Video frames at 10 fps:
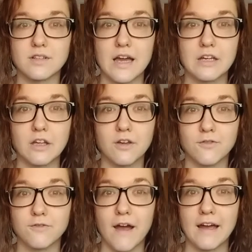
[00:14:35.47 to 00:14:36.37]
could
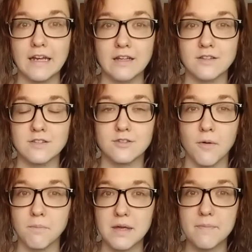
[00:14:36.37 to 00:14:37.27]
confide in
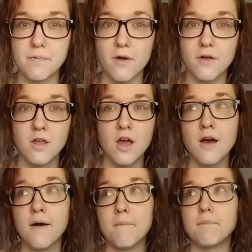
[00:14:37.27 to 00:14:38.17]
some people.
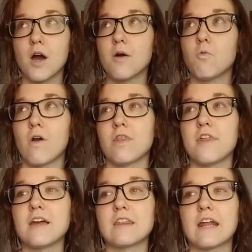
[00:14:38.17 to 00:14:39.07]
But one
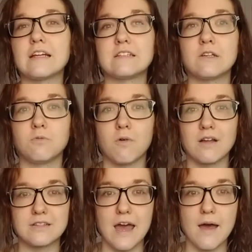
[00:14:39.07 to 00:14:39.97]
thing that I didn't
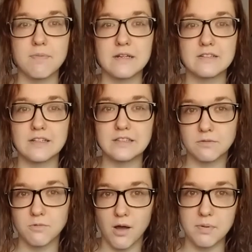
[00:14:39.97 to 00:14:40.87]
want to happen is I
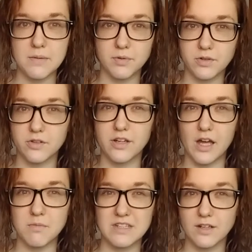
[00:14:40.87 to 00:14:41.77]
didn't want people to look at
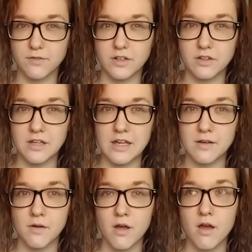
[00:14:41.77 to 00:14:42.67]
me differently,
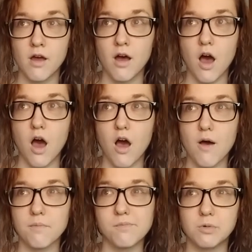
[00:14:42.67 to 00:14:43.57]

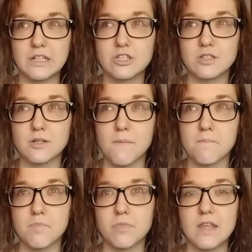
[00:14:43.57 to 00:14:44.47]
which
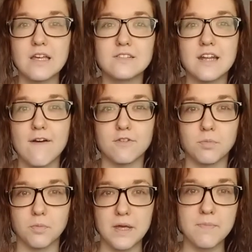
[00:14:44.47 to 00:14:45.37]
is
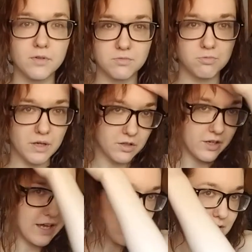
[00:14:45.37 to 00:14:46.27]
inevitable. People will look
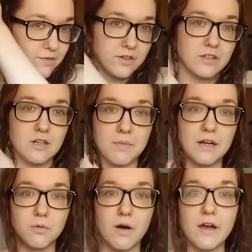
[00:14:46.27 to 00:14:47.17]
at you differently no
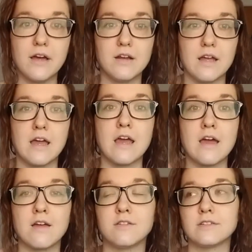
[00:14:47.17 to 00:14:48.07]
matter what.
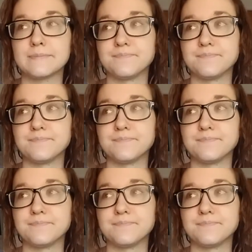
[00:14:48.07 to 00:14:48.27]
And